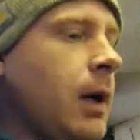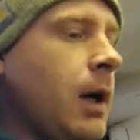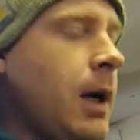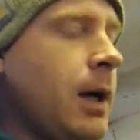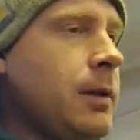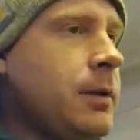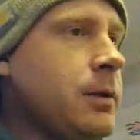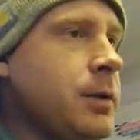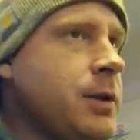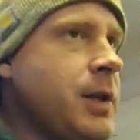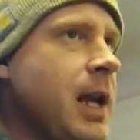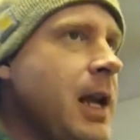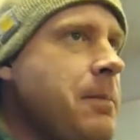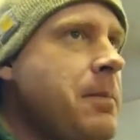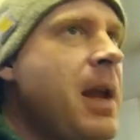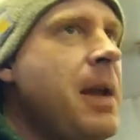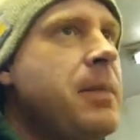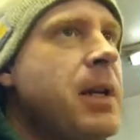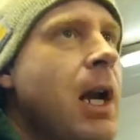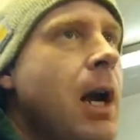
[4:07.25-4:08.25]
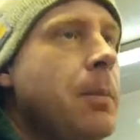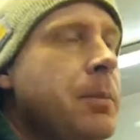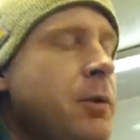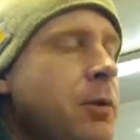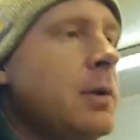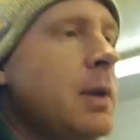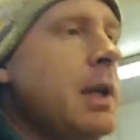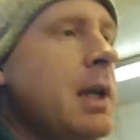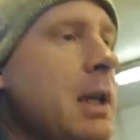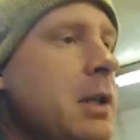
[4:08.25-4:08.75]
They're saying maybe up
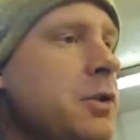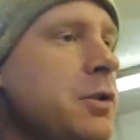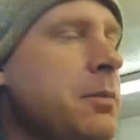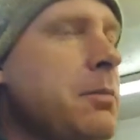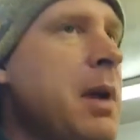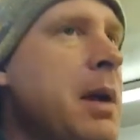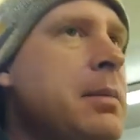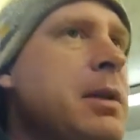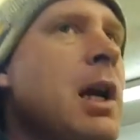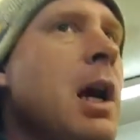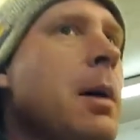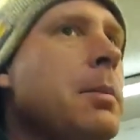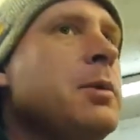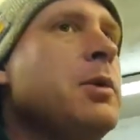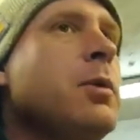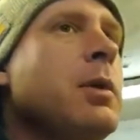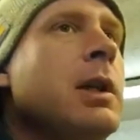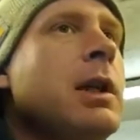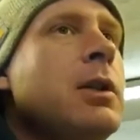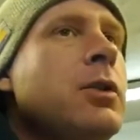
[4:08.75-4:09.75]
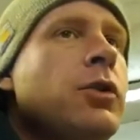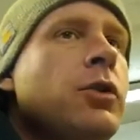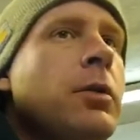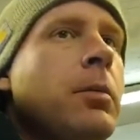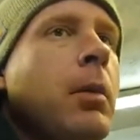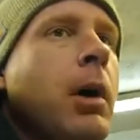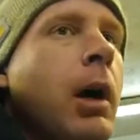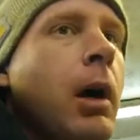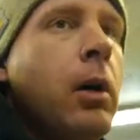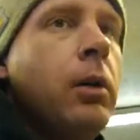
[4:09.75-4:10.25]
to an inch and maybe up to an inch
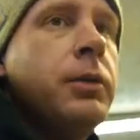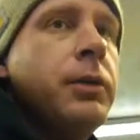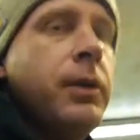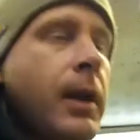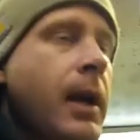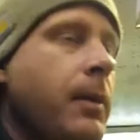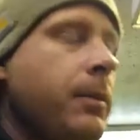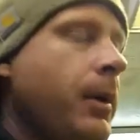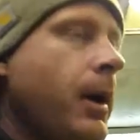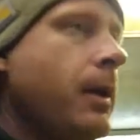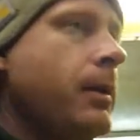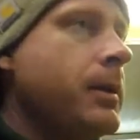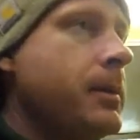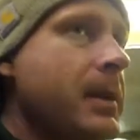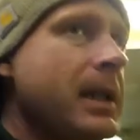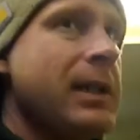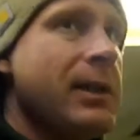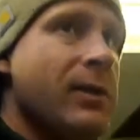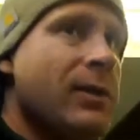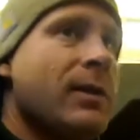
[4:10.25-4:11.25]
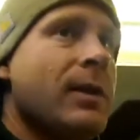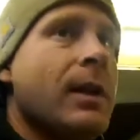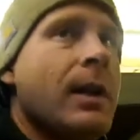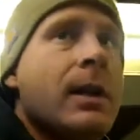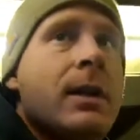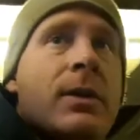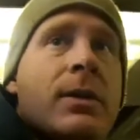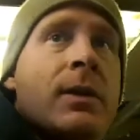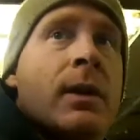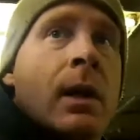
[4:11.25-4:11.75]
tomorrow, so that probably means
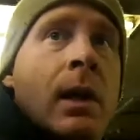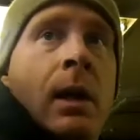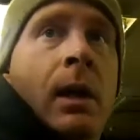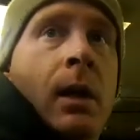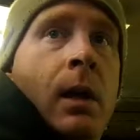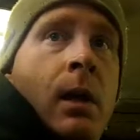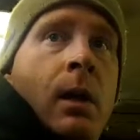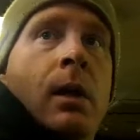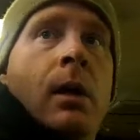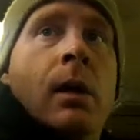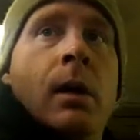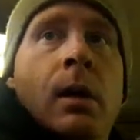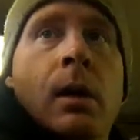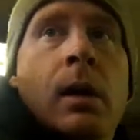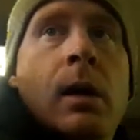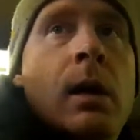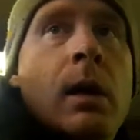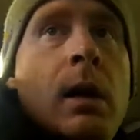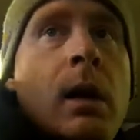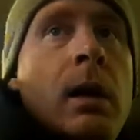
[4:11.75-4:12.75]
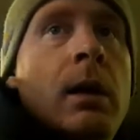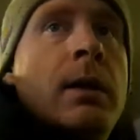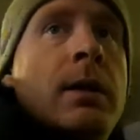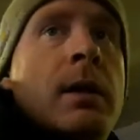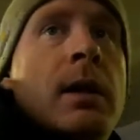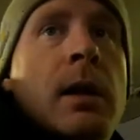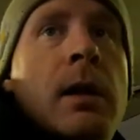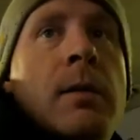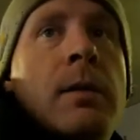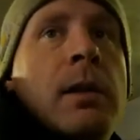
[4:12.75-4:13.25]
6. I
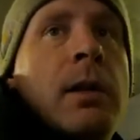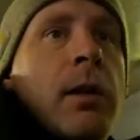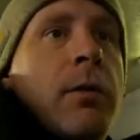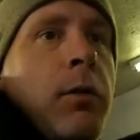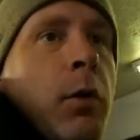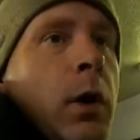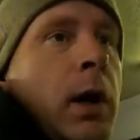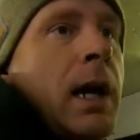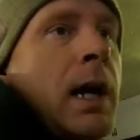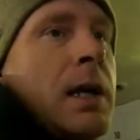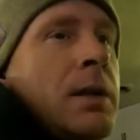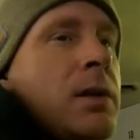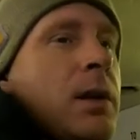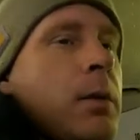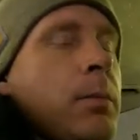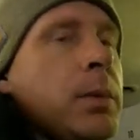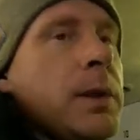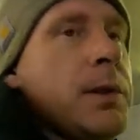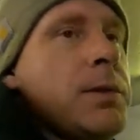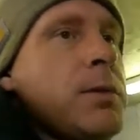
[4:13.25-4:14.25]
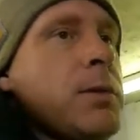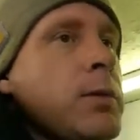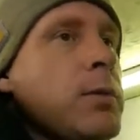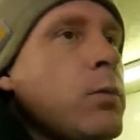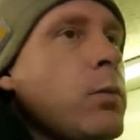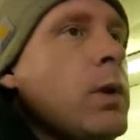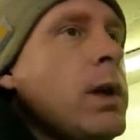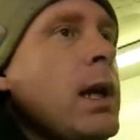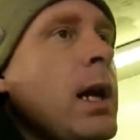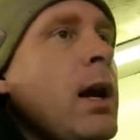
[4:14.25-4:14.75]
mean, they forecasted a blizzard
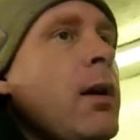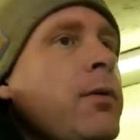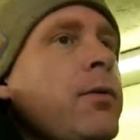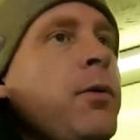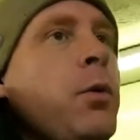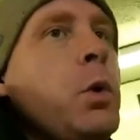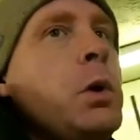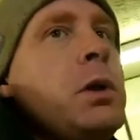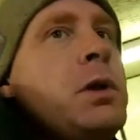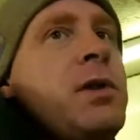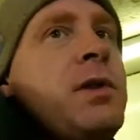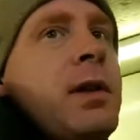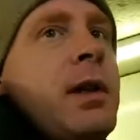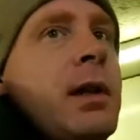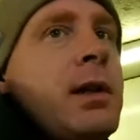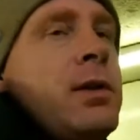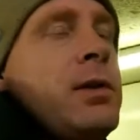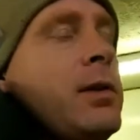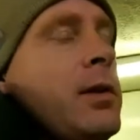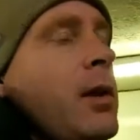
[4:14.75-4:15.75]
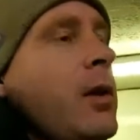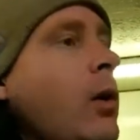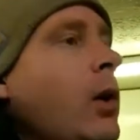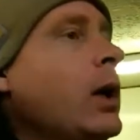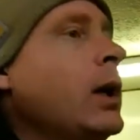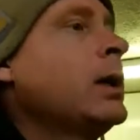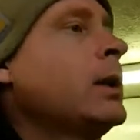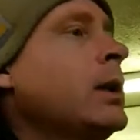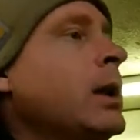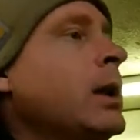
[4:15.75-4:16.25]
and we got 4 to 6, so